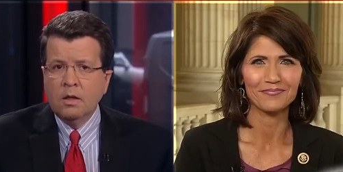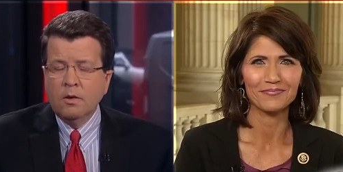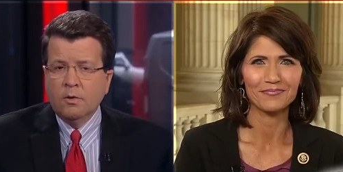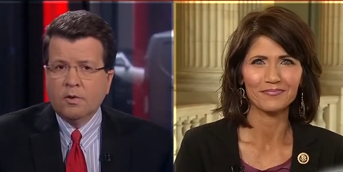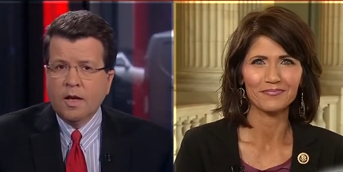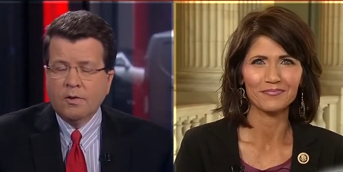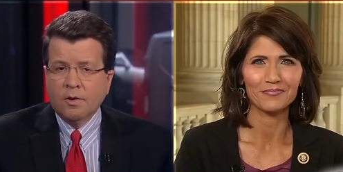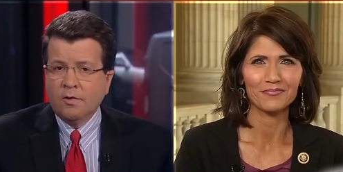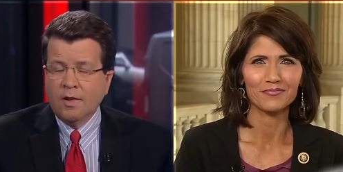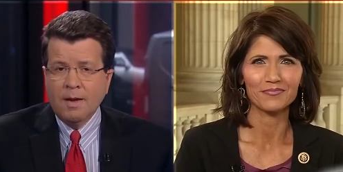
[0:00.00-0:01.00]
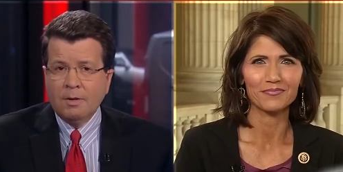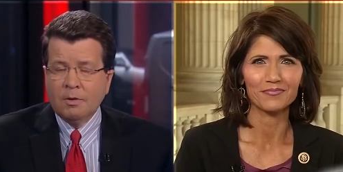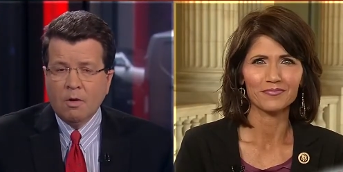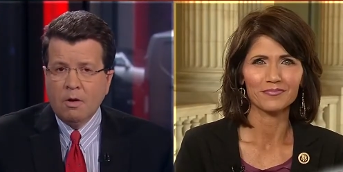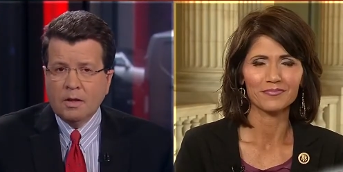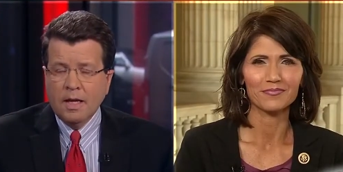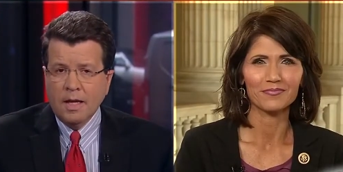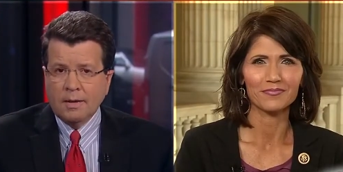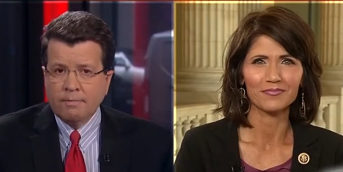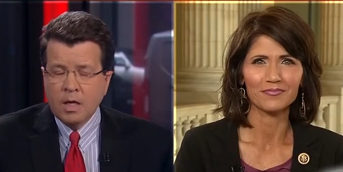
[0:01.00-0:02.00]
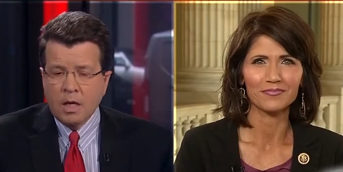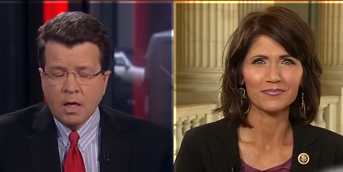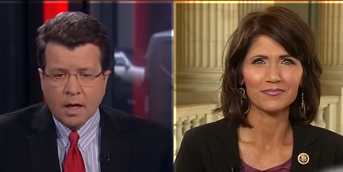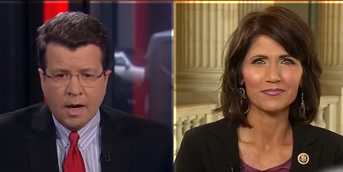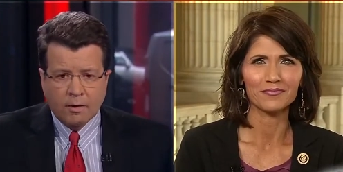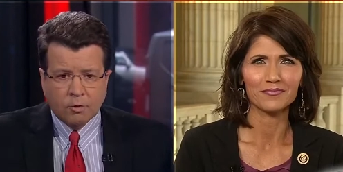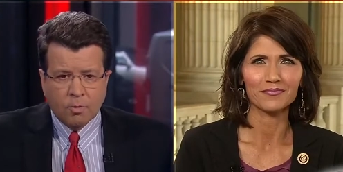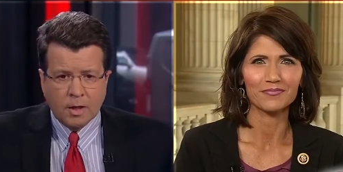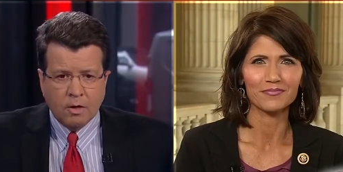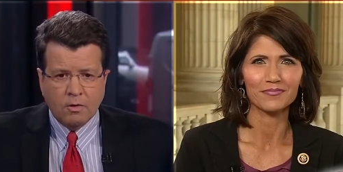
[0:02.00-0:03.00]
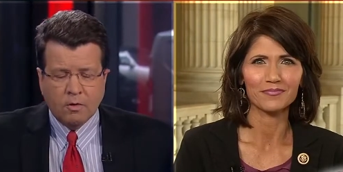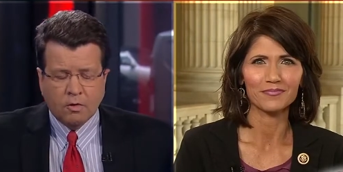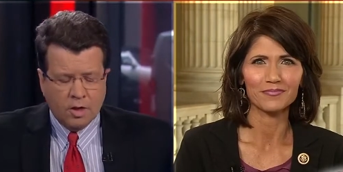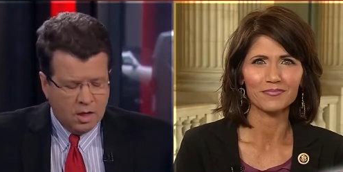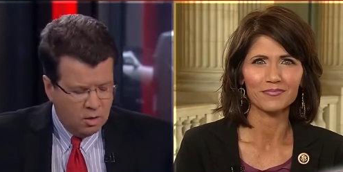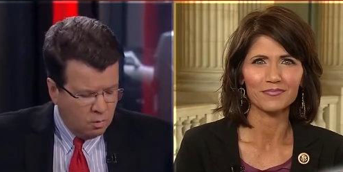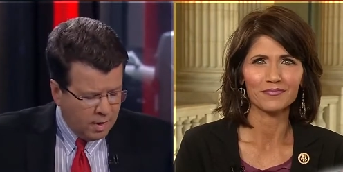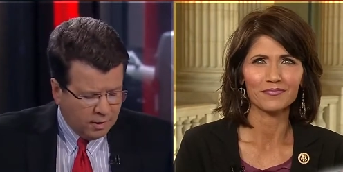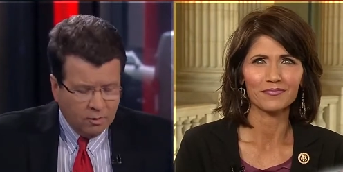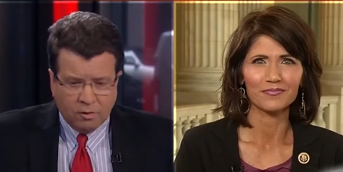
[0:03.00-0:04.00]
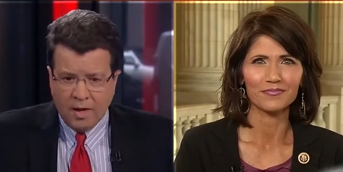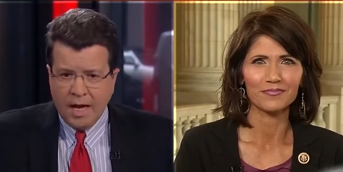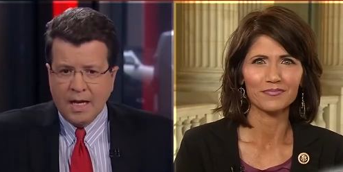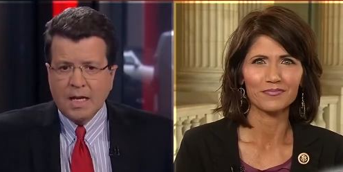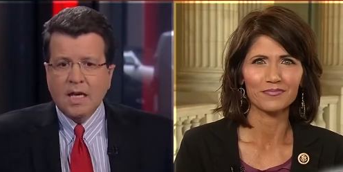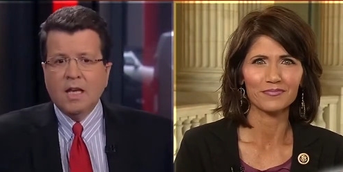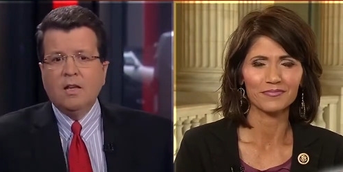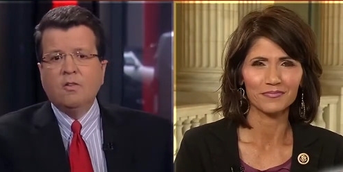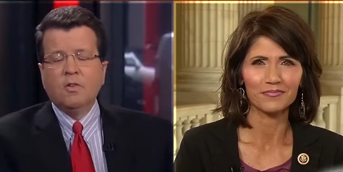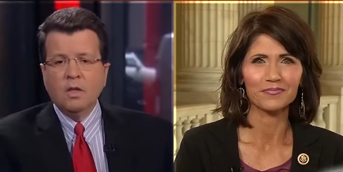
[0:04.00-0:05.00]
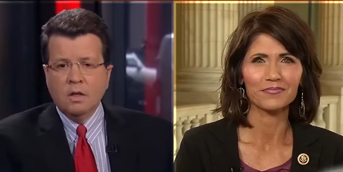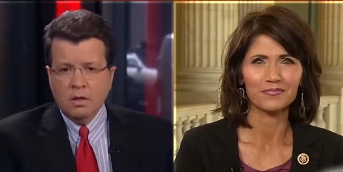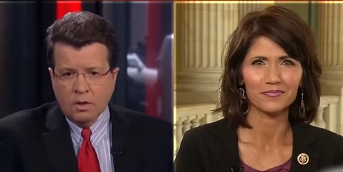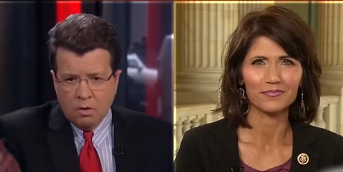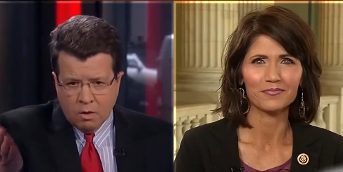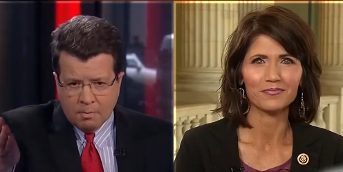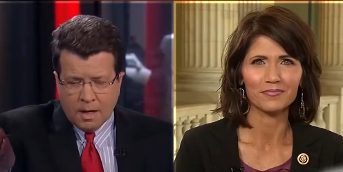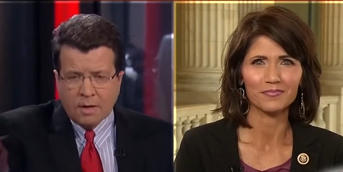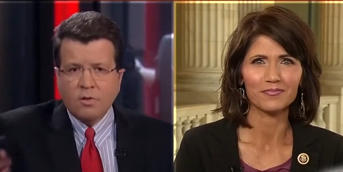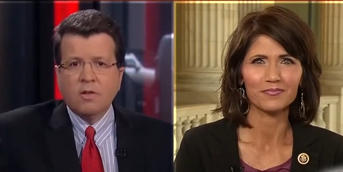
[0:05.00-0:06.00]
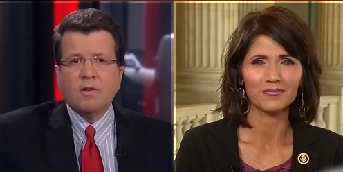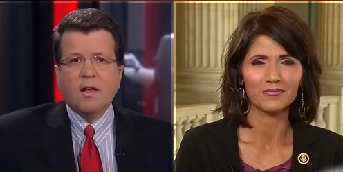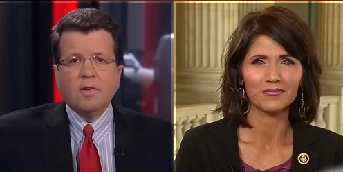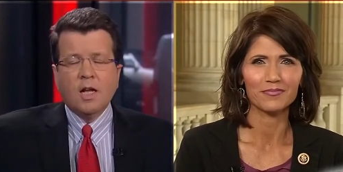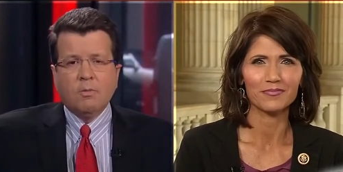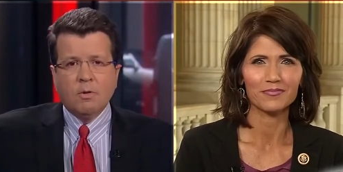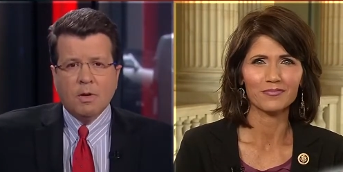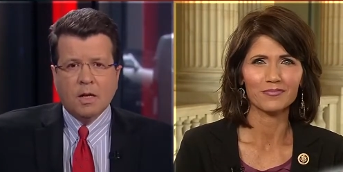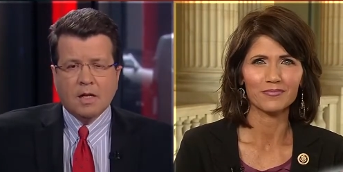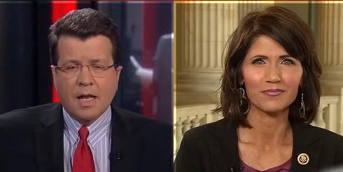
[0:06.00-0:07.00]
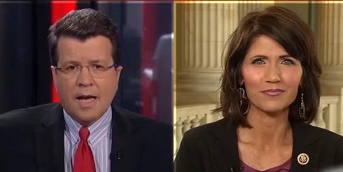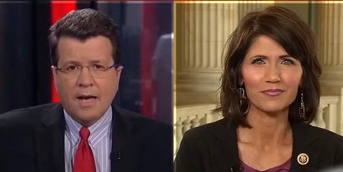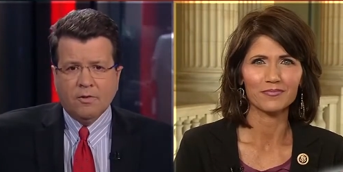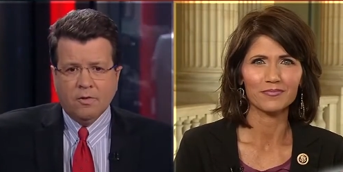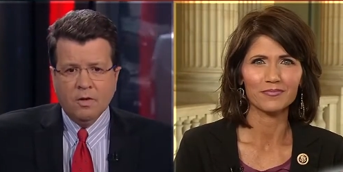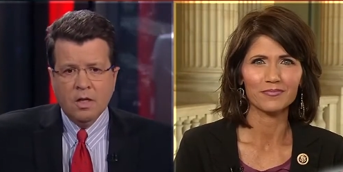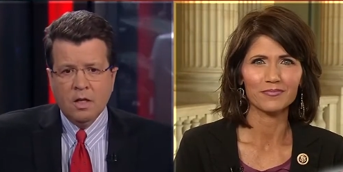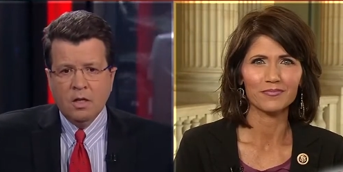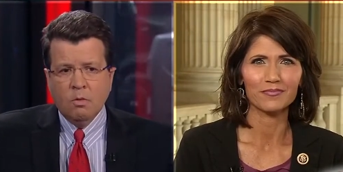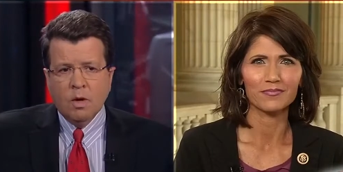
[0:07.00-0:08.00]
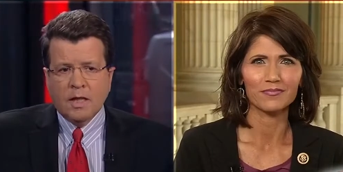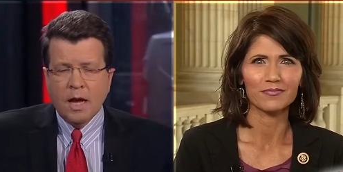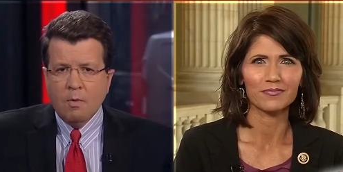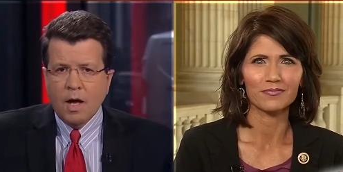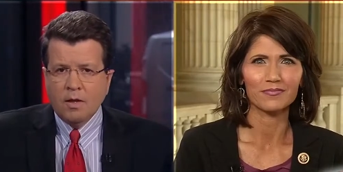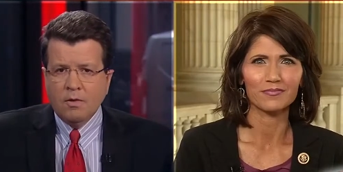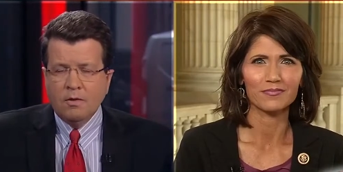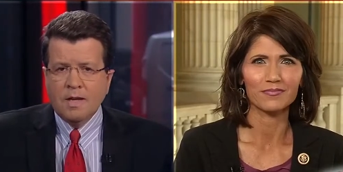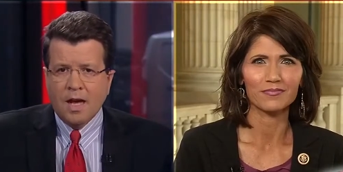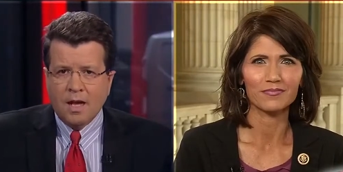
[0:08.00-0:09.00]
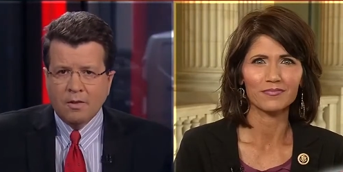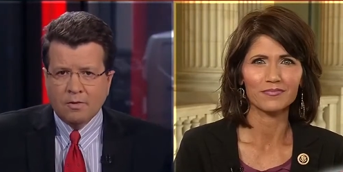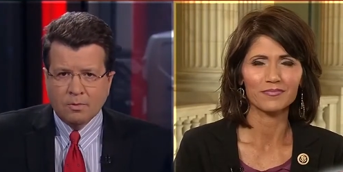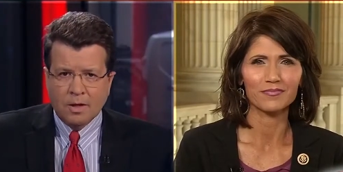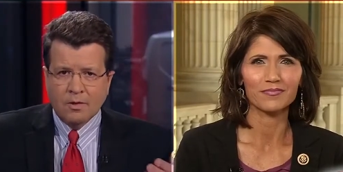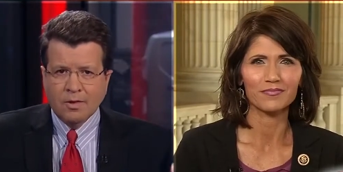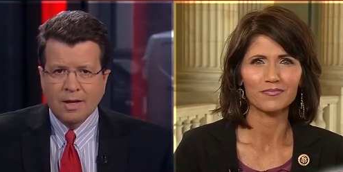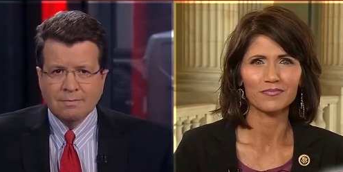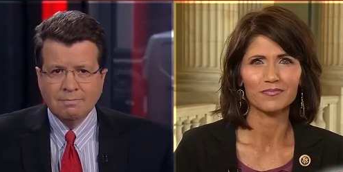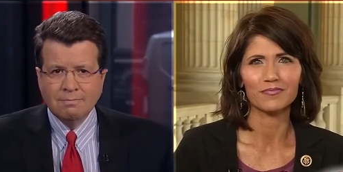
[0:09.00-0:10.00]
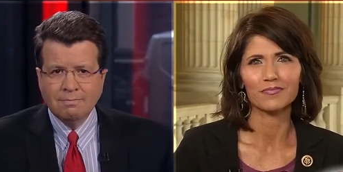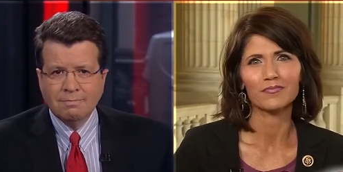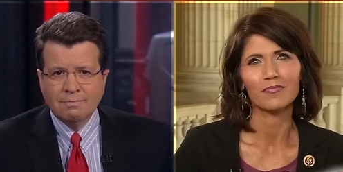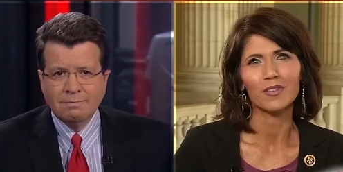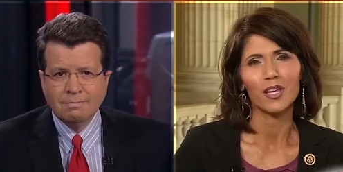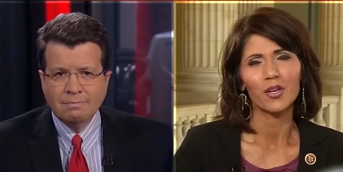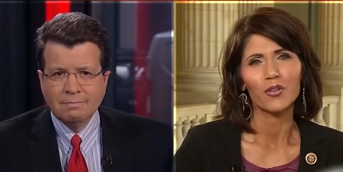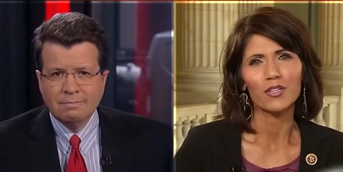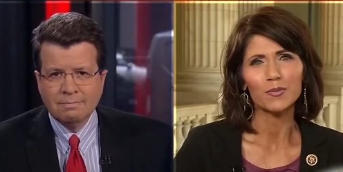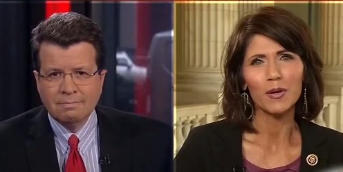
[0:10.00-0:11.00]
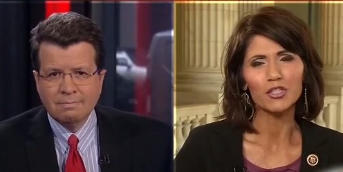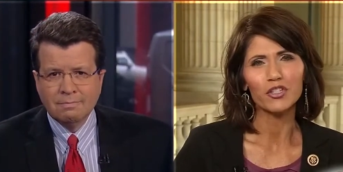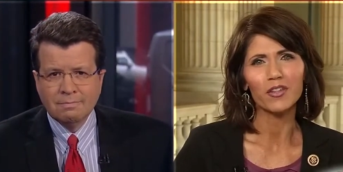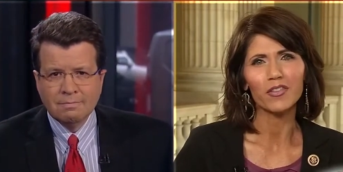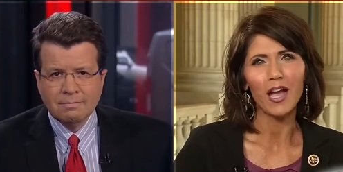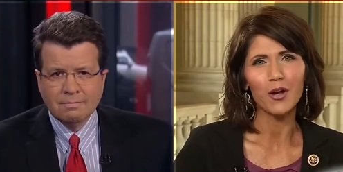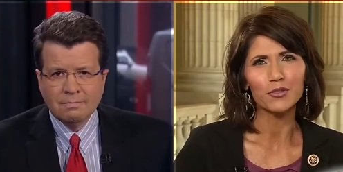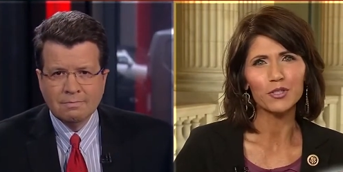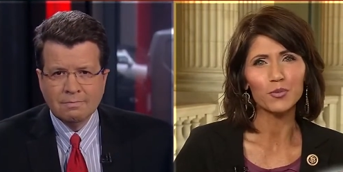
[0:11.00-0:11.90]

Speaker 1: who says they're slamming the wrong thing. Congresswoman, good to see you. What they're saying is your budget doesn't help the middle class. What they want to do does. What do you say?
Speaker 2: this budget that the House is